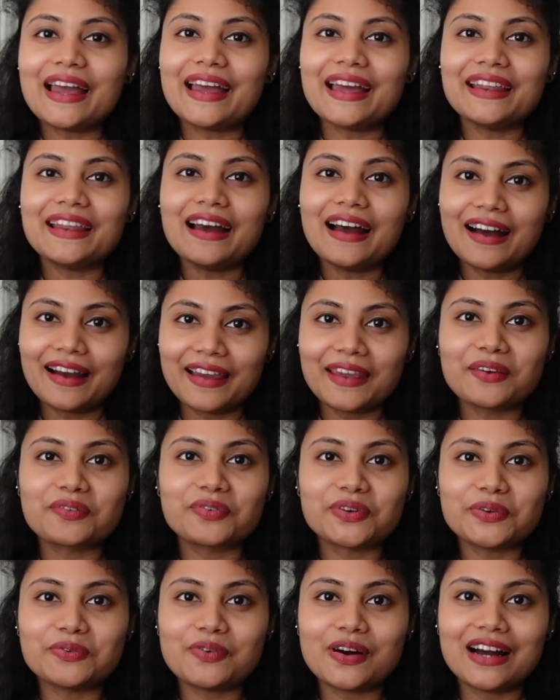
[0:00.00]
and hi
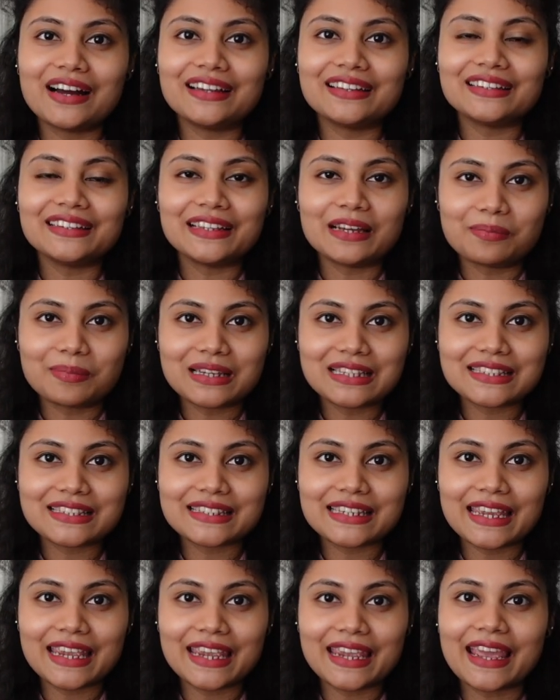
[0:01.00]
everyone,
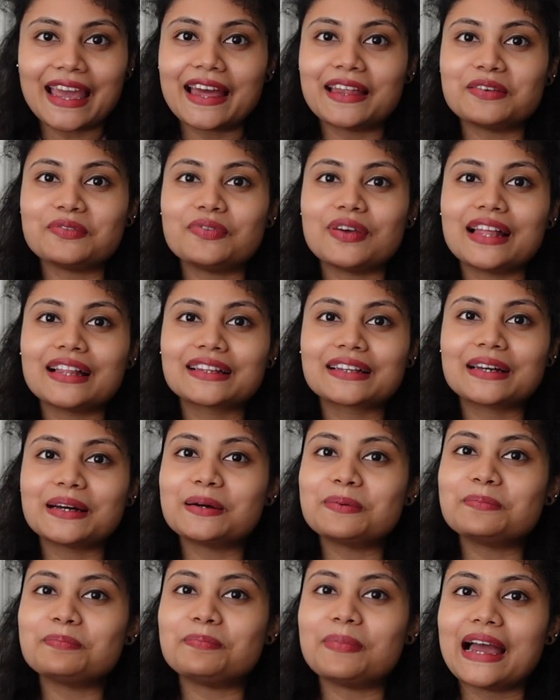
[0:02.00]
Namaste and
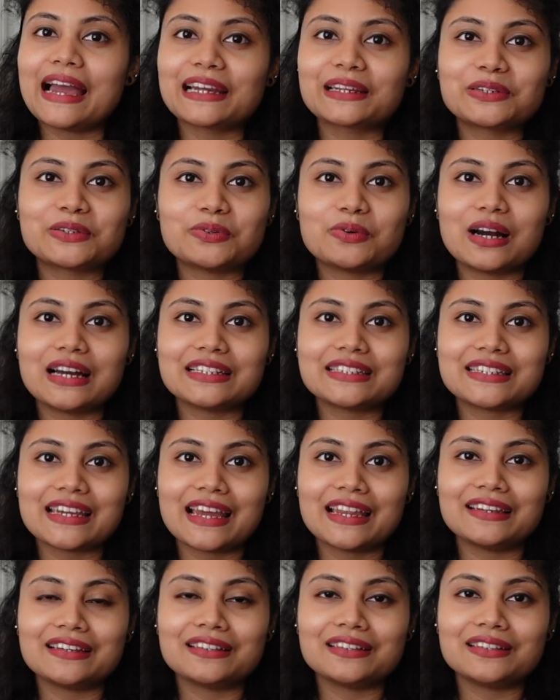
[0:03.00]
welcome back to our
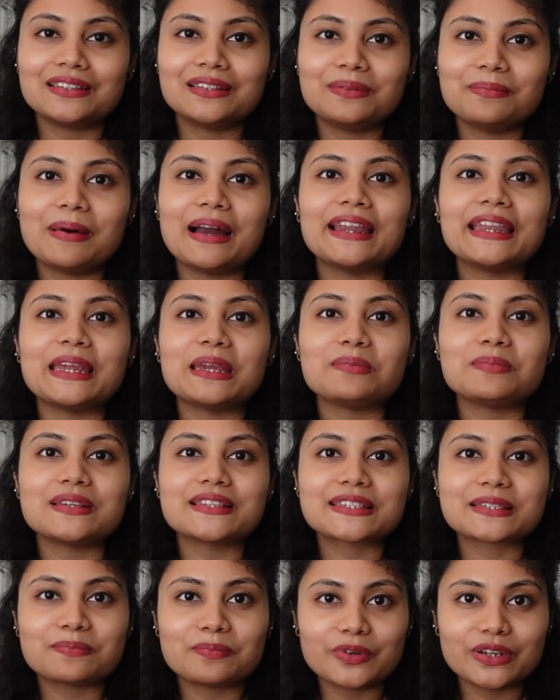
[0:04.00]
channel. My name
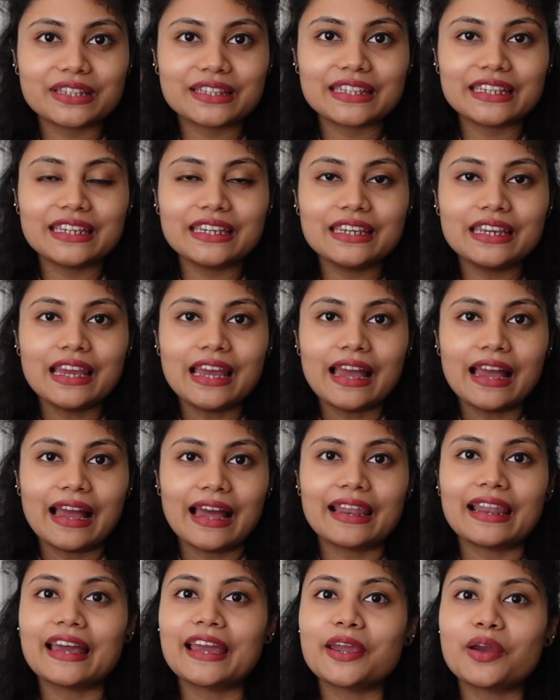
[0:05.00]
is Smriti
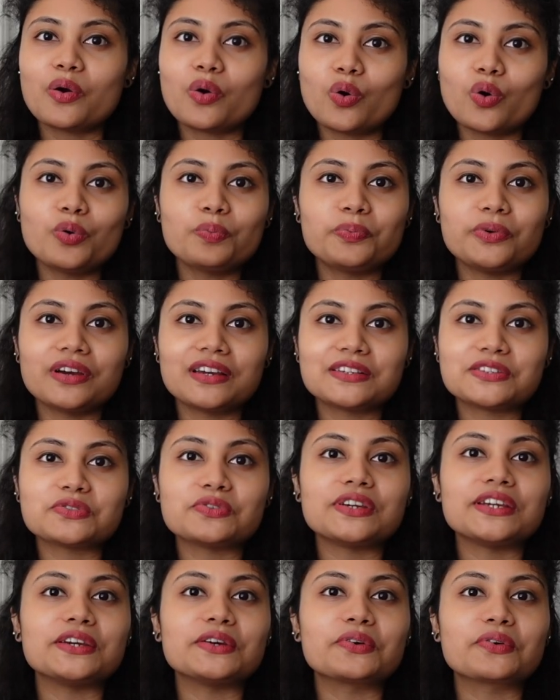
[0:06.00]
and I hope you are
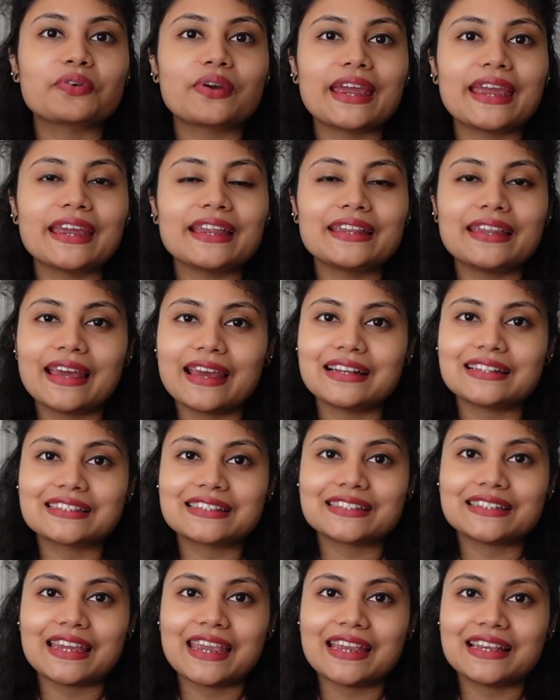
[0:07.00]
doing great and
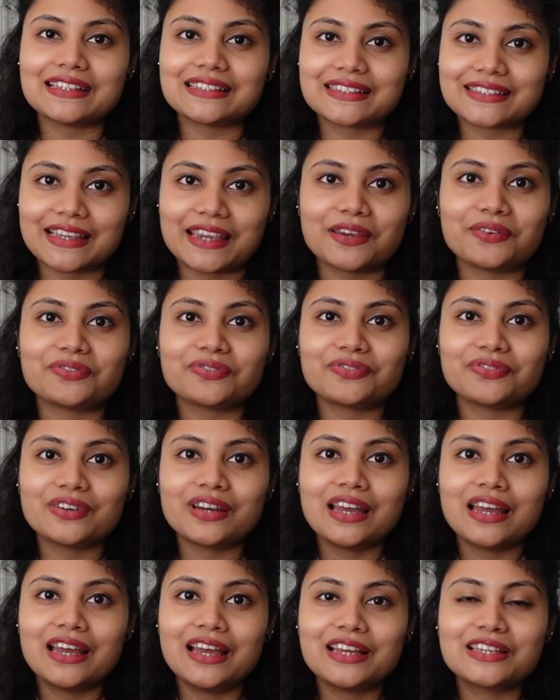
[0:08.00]
staying safe.
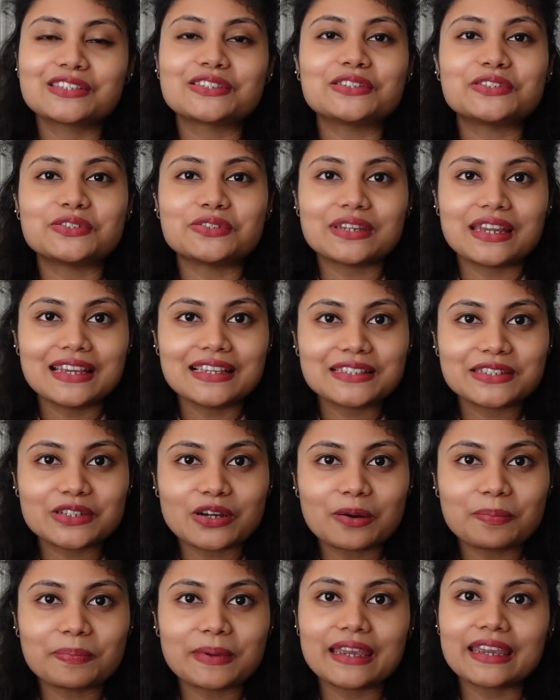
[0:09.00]
So today's
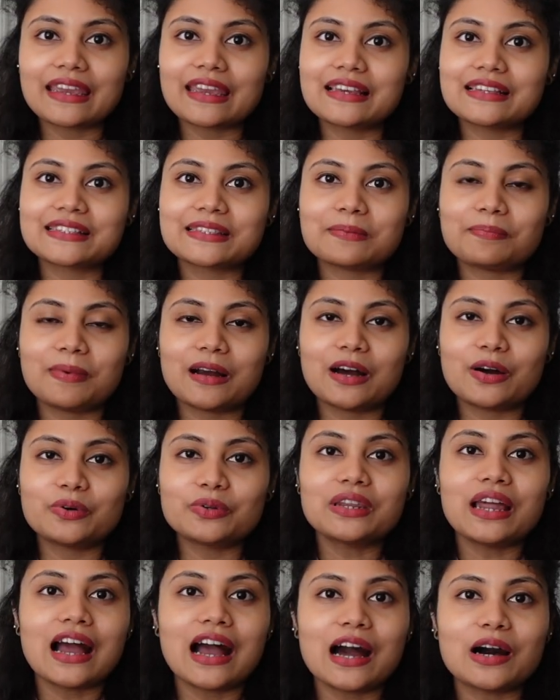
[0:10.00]
topic is
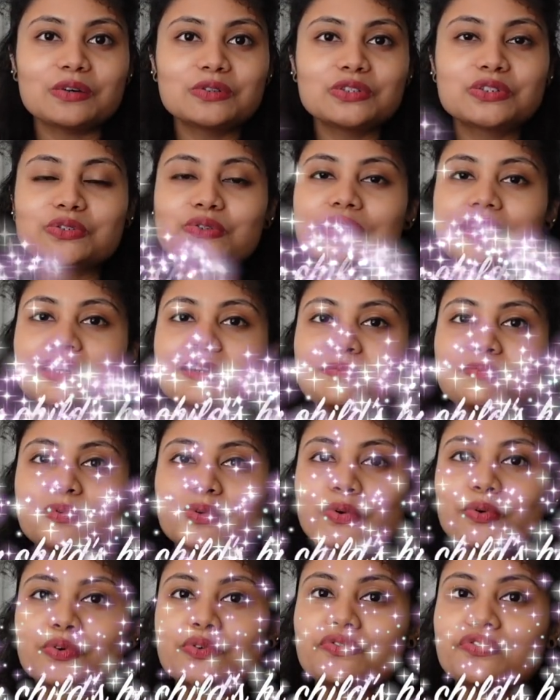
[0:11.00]
about how to
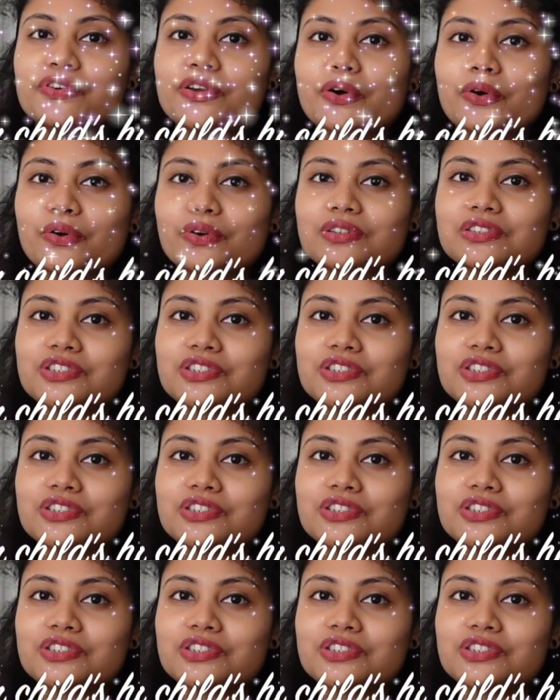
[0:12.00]
improve your